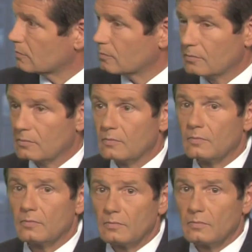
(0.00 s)

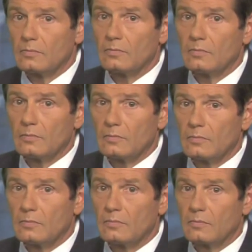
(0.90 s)

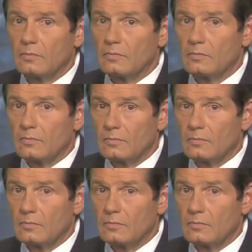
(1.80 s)
This person isn't speaking.